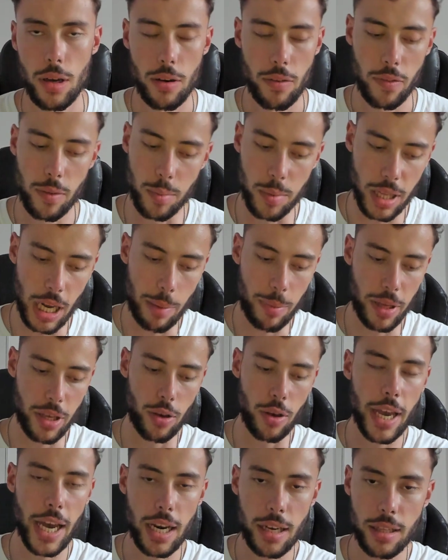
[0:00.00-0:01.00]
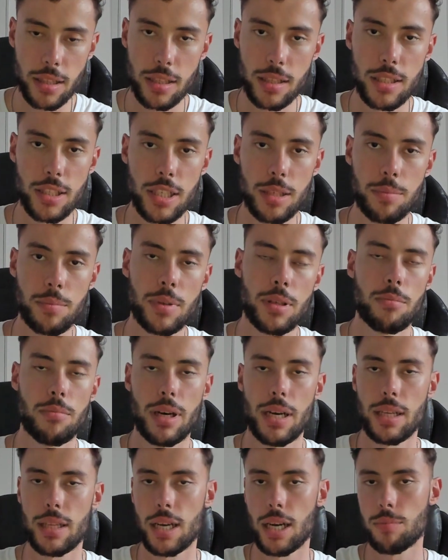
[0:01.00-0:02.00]
from the time that you get into the gym
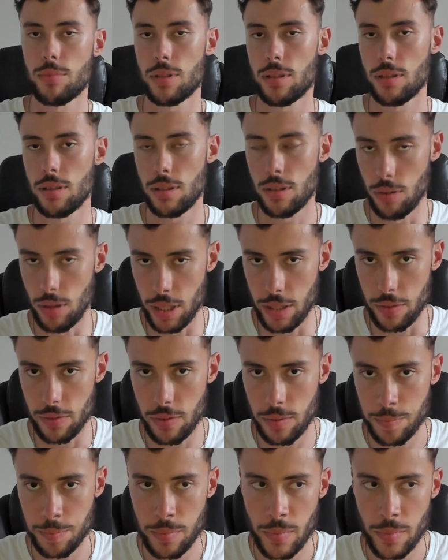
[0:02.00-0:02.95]
by the time you leave.